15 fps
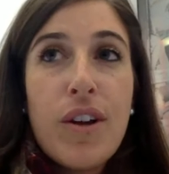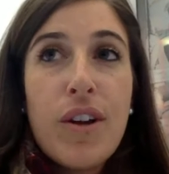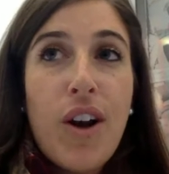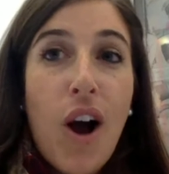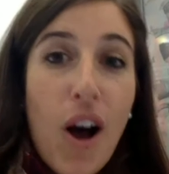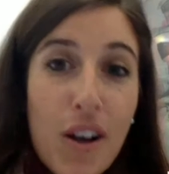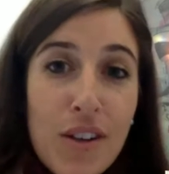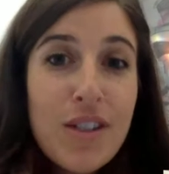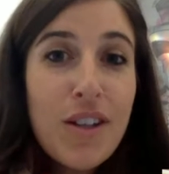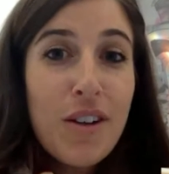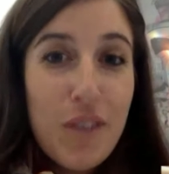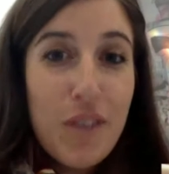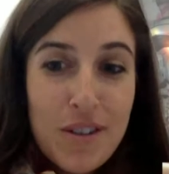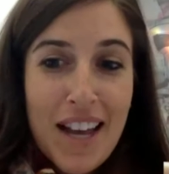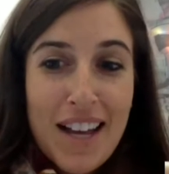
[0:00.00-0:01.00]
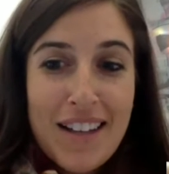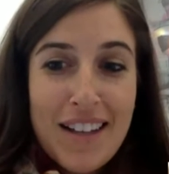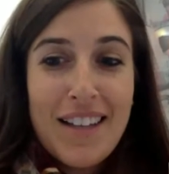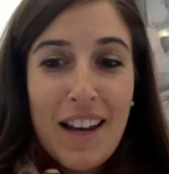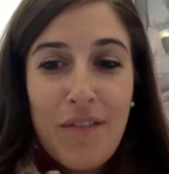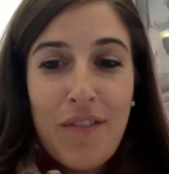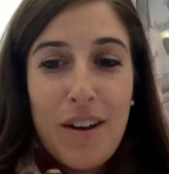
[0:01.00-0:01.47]
if you can also use
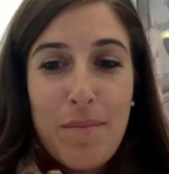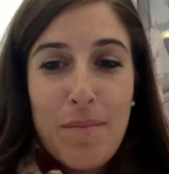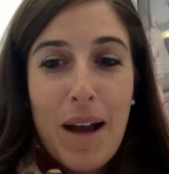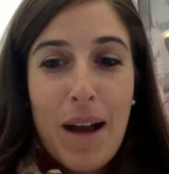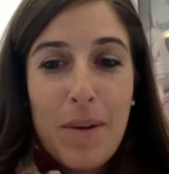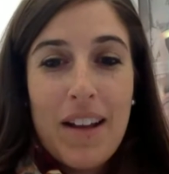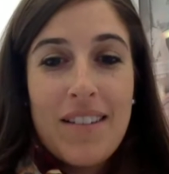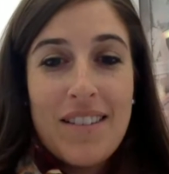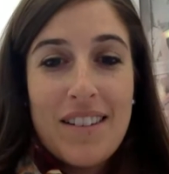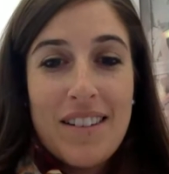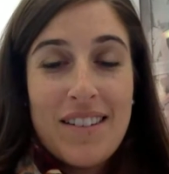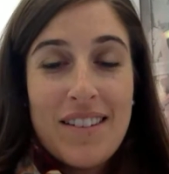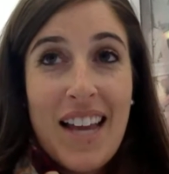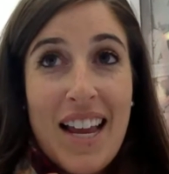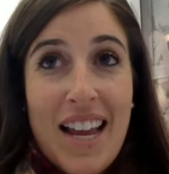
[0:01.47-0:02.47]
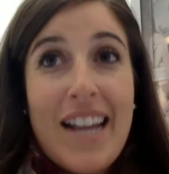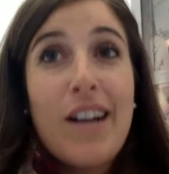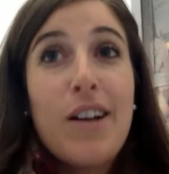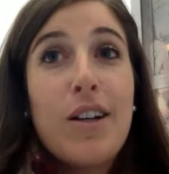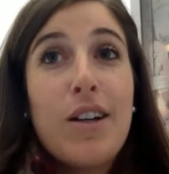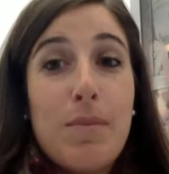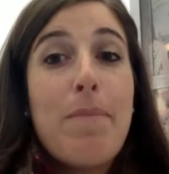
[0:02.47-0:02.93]
that send feedback button and
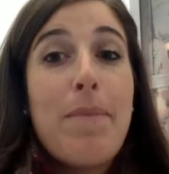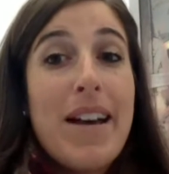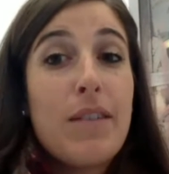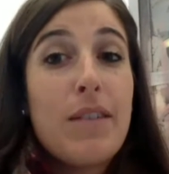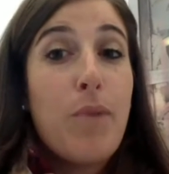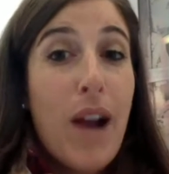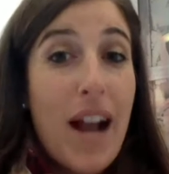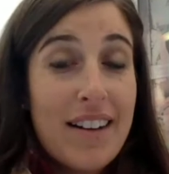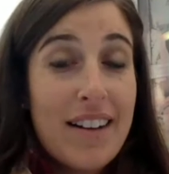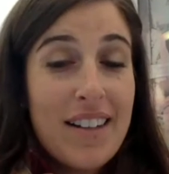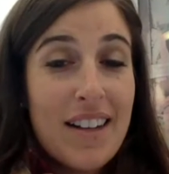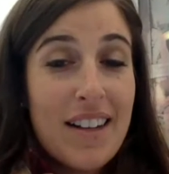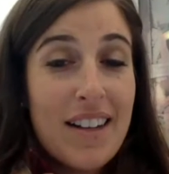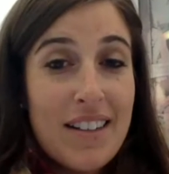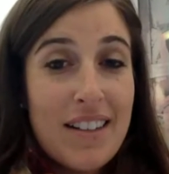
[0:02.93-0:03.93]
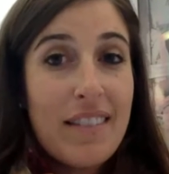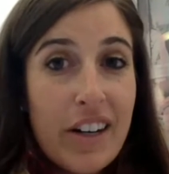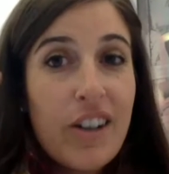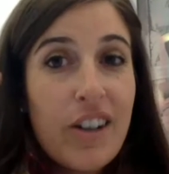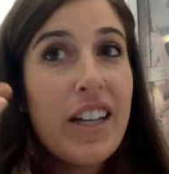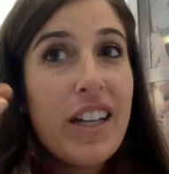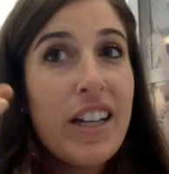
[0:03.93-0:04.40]
say, here's my best practice,
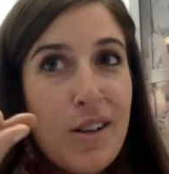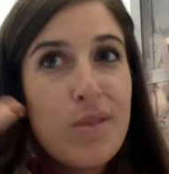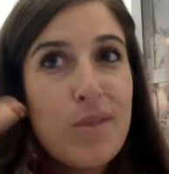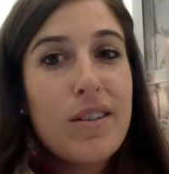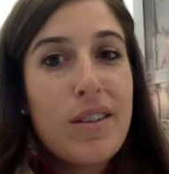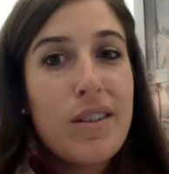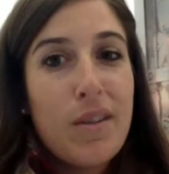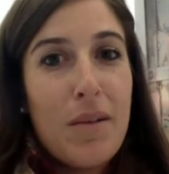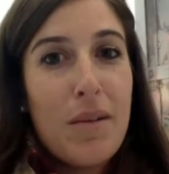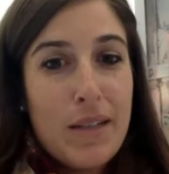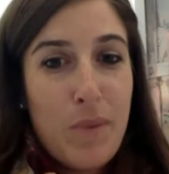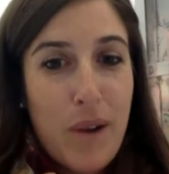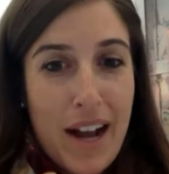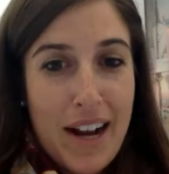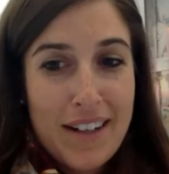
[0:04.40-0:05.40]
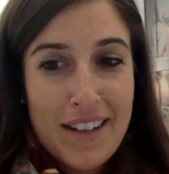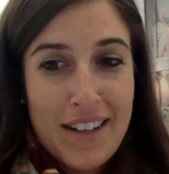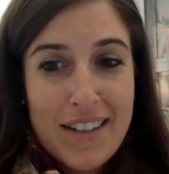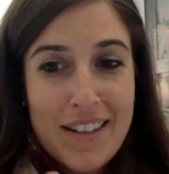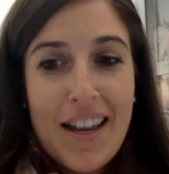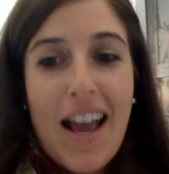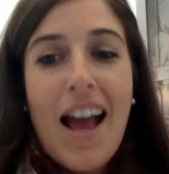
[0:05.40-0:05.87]
literally use the word best
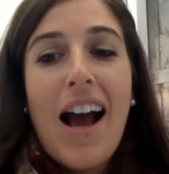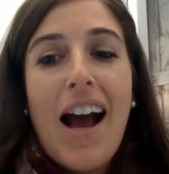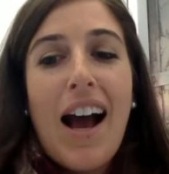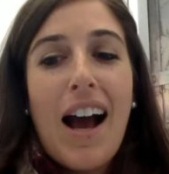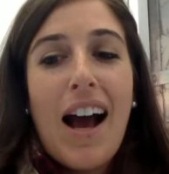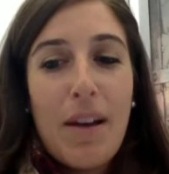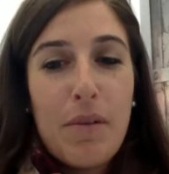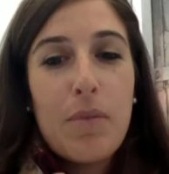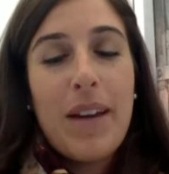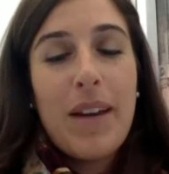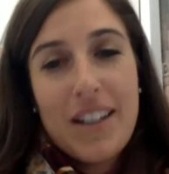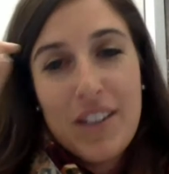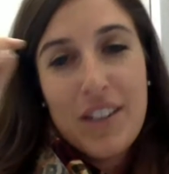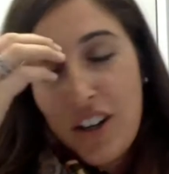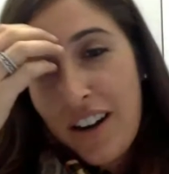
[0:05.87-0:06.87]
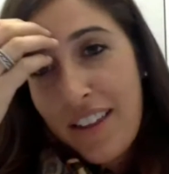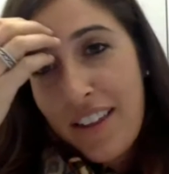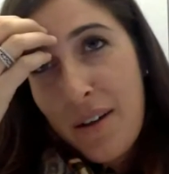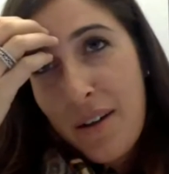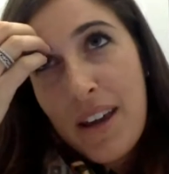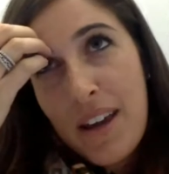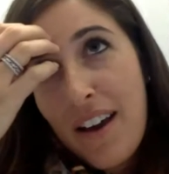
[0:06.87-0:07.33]
practice, I will make
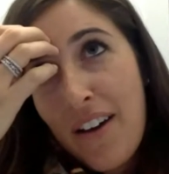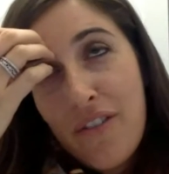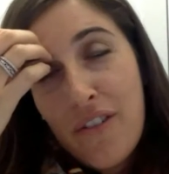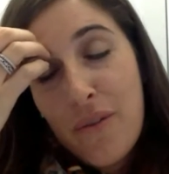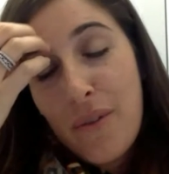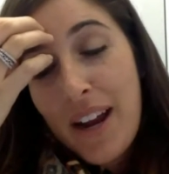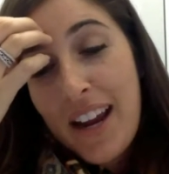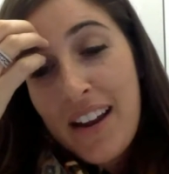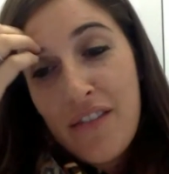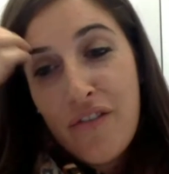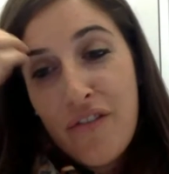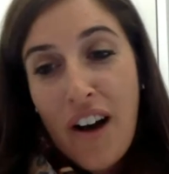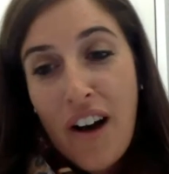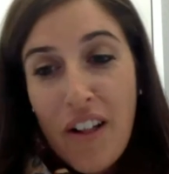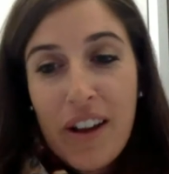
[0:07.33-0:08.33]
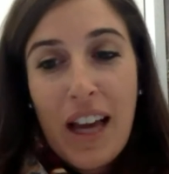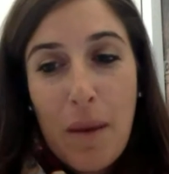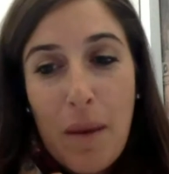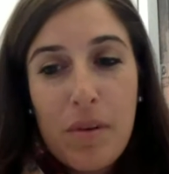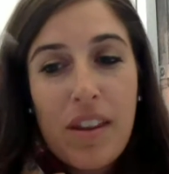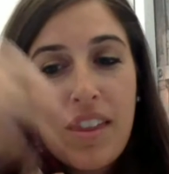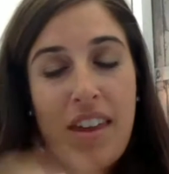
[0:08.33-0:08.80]
sure that we have a way of
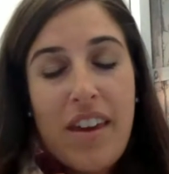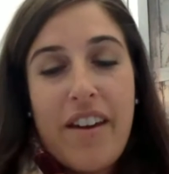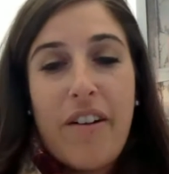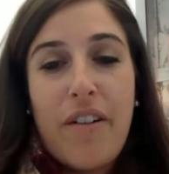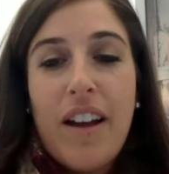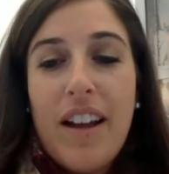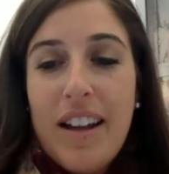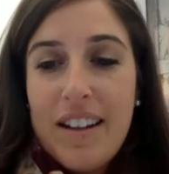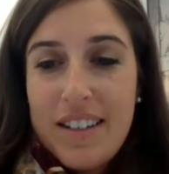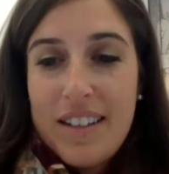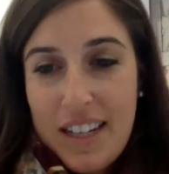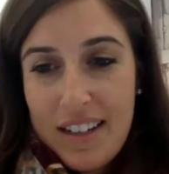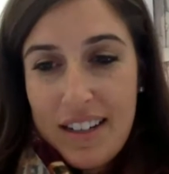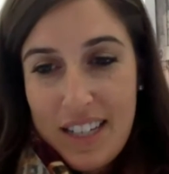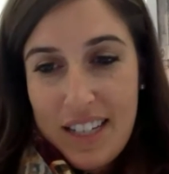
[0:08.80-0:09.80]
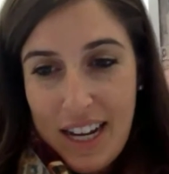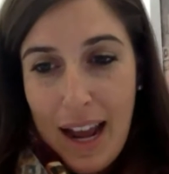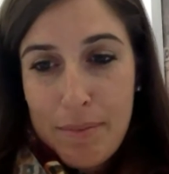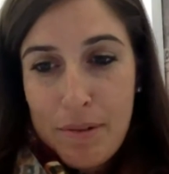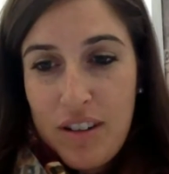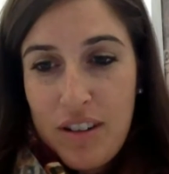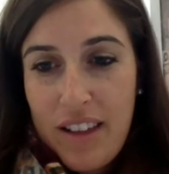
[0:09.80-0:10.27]
following up with you
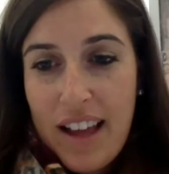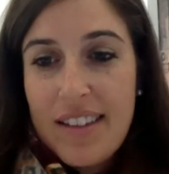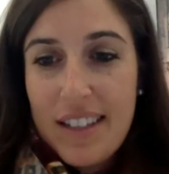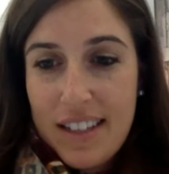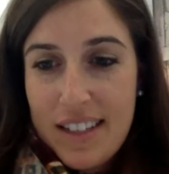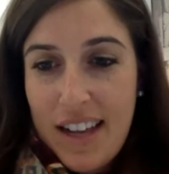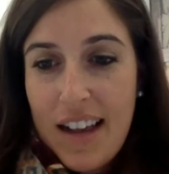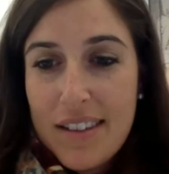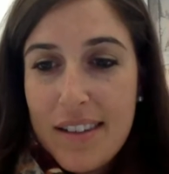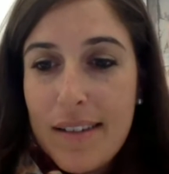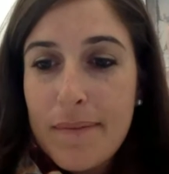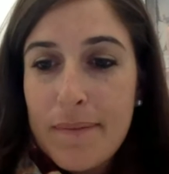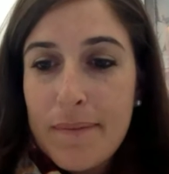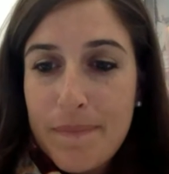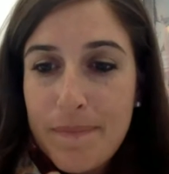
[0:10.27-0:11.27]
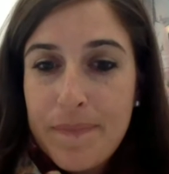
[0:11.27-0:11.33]
to capture that success.